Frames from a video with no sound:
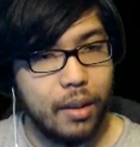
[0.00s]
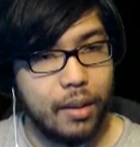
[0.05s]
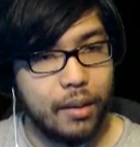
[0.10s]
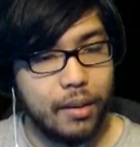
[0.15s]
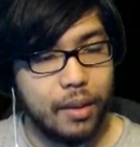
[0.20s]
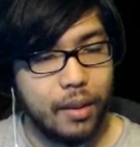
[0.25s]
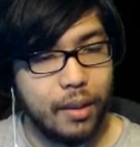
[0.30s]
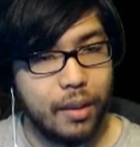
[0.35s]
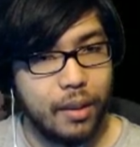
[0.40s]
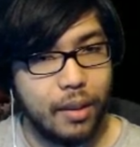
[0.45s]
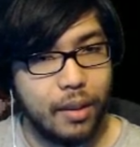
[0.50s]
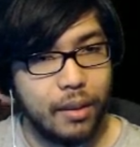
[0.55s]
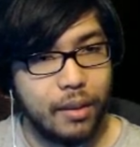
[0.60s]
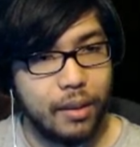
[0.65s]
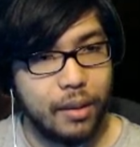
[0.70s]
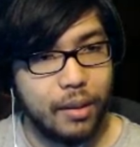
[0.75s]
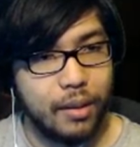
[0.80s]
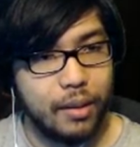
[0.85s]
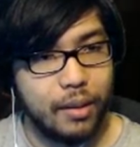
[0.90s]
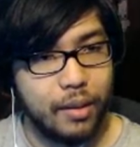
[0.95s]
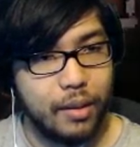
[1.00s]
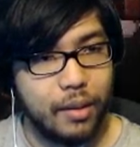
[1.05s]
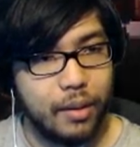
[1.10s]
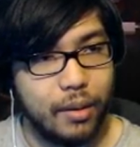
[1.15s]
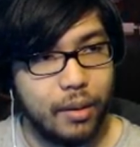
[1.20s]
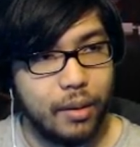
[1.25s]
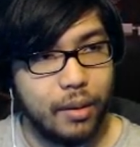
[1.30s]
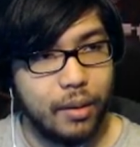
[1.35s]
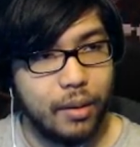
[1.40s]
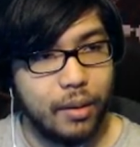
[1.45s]
it's a
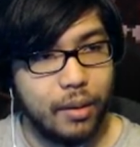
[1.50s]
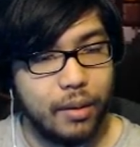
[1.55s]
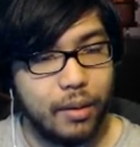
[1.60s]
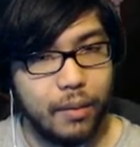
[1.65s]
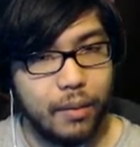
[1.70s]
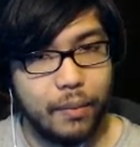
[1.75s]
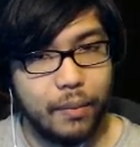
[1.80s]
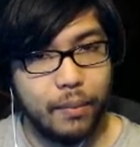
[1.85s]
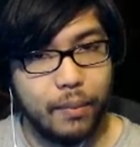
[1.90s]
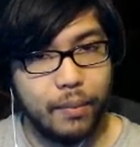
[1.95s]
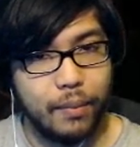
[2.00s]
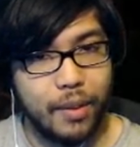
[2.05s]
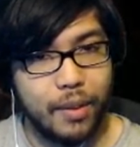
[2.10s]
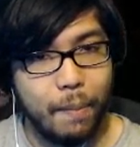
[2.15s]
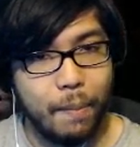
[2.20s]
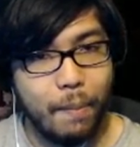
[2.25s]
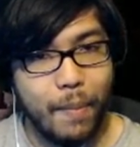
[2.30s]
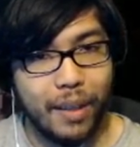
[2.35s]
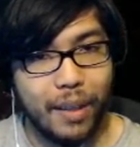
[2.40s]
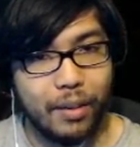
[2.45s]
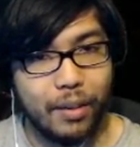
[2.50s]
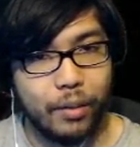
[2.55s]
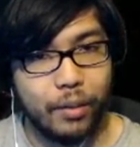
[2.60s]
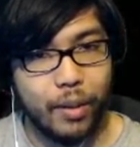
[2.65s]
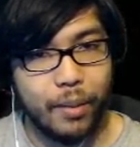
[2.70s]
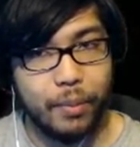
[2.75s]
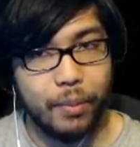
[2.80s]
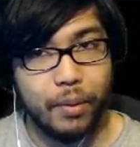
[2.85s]
mega creep.